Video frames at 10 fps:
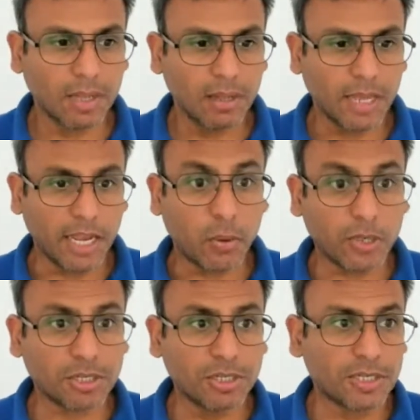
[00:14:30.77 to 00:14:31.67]
Any
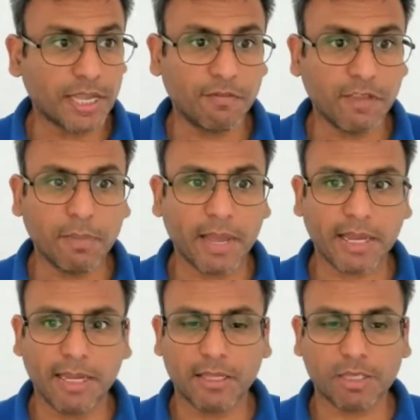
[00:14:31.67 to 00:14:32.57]
questions, any feedback,
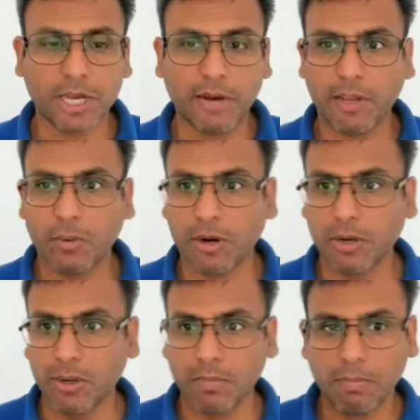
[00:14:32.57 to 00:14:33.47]
any other sharing you want to
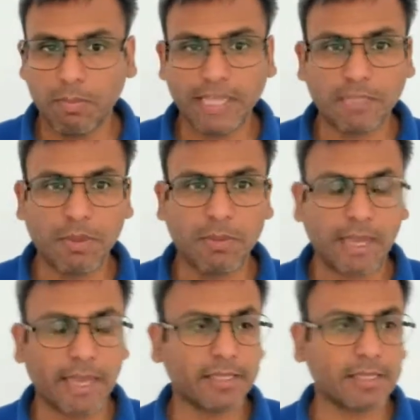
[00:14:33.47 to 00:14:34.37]
do, please be my
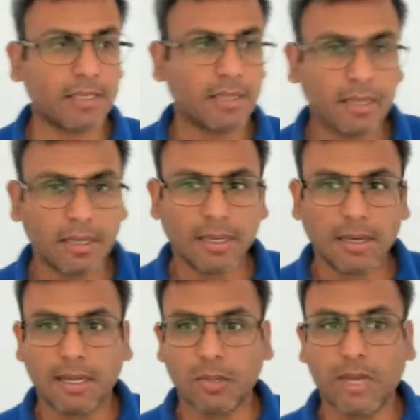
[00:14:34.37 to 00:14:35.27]
guest.
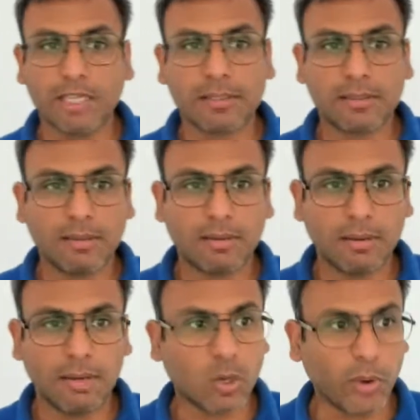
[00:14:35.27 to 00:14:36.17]
Otherwise,
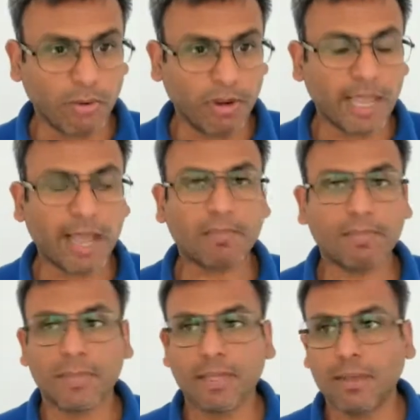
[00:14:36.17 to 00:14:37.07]
a quick recap.
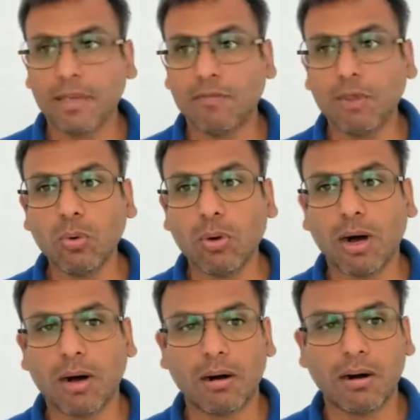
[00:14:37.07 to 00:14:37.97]
If you
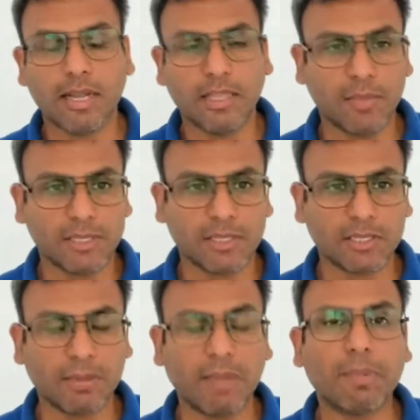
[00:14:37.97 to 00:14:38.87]
are in the business
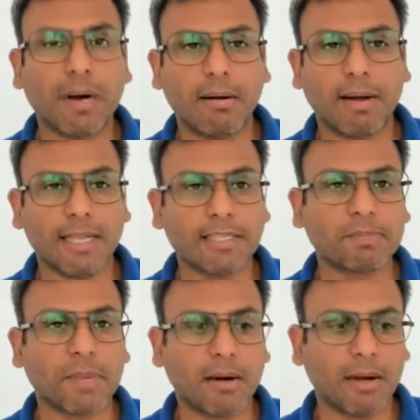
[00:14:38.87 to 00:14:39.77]
of empowering,
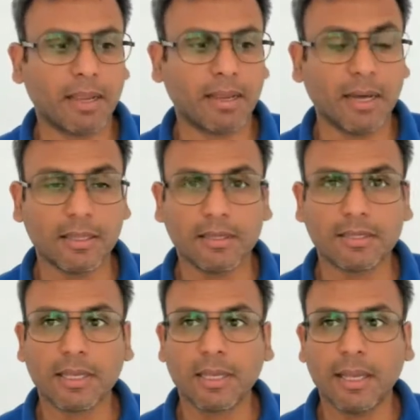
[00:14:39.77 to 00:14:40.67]
inspiring
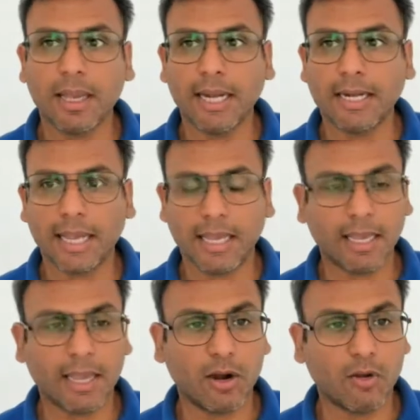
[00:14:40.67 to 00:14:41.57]
others and
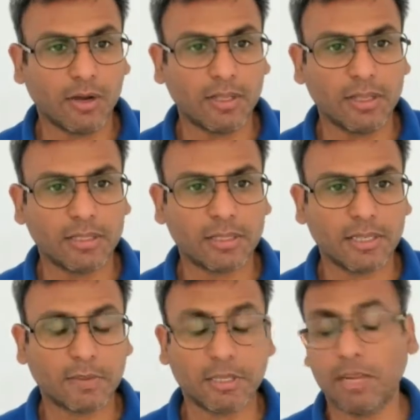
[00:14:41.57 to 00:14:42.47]
taking care of others,
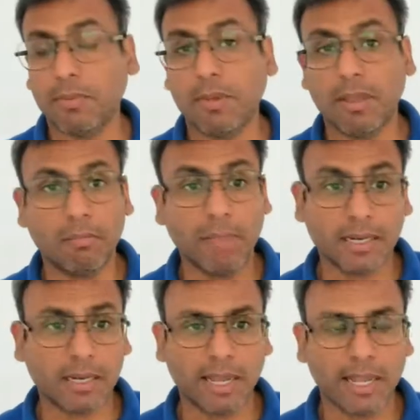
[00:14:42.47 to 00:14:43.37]
especially maybe
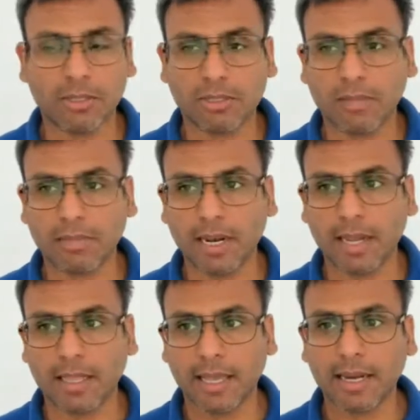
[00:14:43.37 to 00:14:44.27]
mental health or something
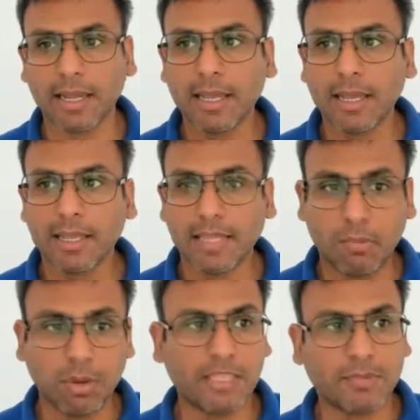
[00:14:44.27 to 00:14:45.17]
like that, then
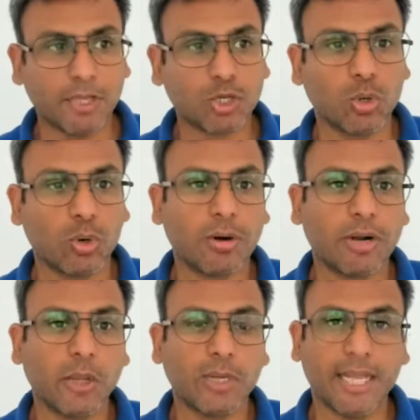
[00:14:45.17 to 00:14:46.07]
please make sure
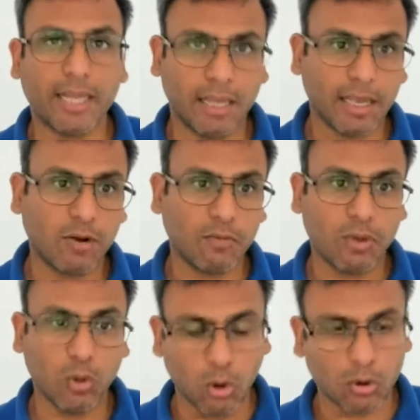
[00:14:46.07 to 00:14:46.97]
you're taking care of
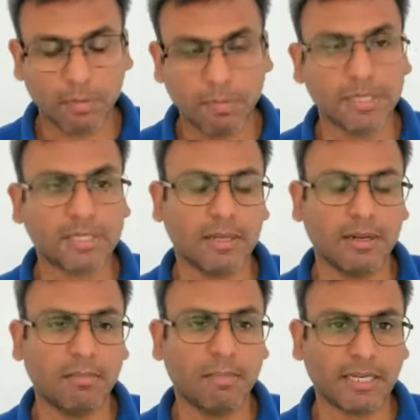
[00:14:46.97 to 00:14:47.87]
your
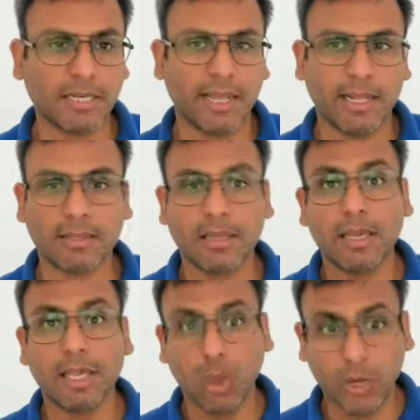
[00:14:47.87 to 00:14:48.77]
personal mental health.
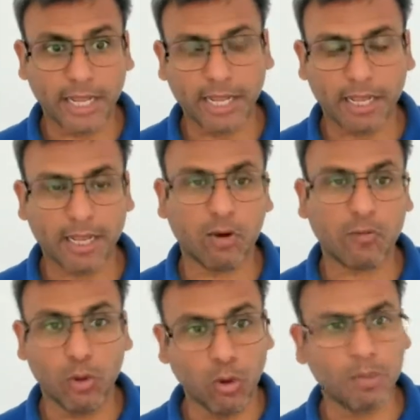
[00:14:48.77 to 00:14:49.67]
You're taking care of
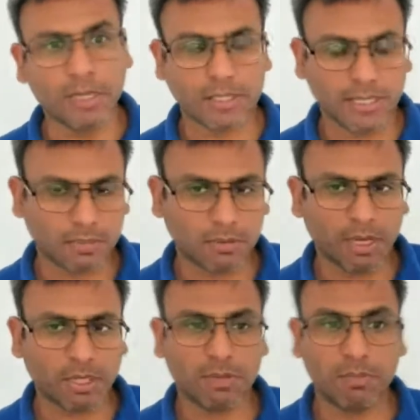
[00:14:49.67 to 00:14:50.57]
your personal
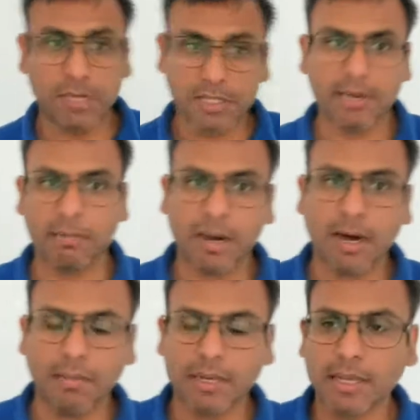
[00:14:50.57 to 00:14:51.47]
inspiration, personal
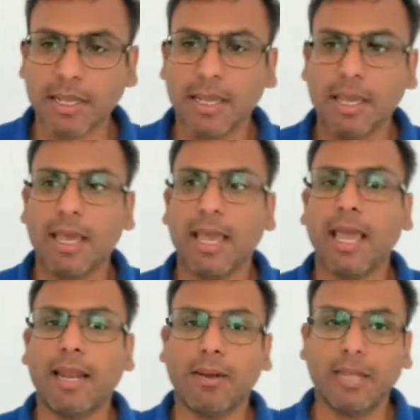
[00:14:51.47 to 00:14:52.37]
empowerment.
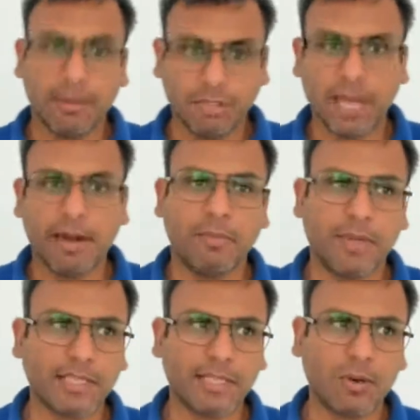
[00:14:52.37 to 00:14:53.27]
And yeah, charity
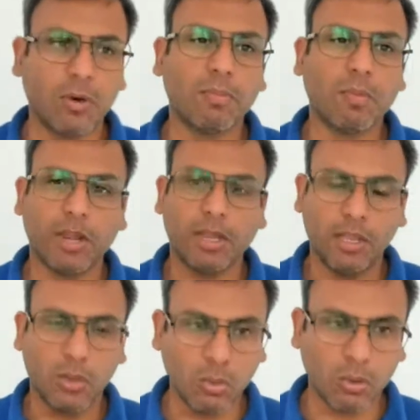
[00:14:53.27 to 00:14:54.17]
begins at home. When
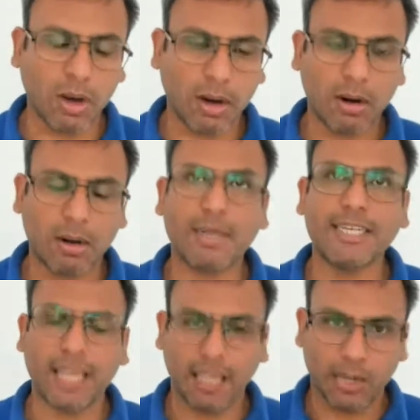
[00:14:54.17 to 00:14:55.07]
you are
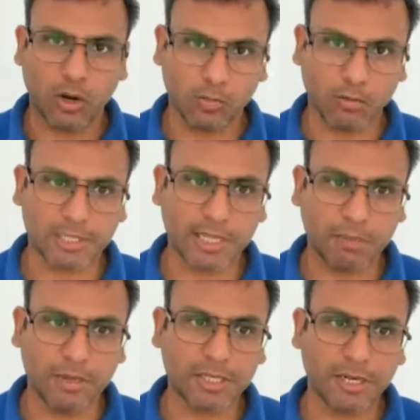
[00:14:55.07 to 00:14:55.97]
taking care of yourself
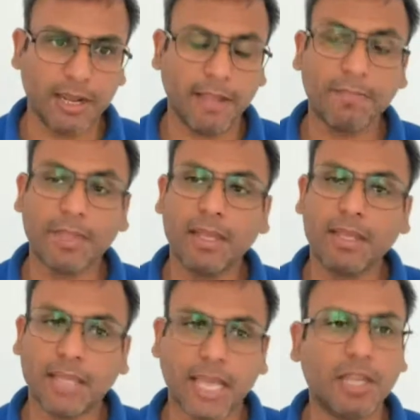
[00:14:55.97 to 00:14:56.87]
personally,
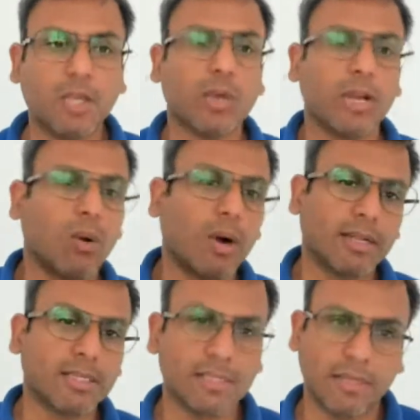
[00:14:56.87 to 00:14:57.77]
then you can go out
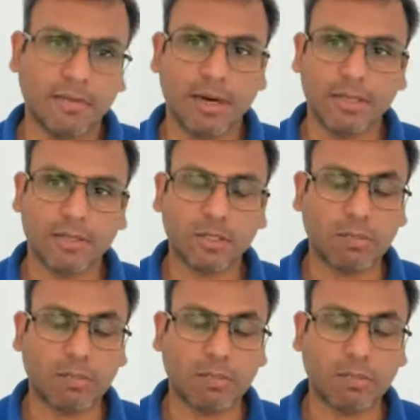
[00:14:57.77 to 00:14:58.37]
and serve others.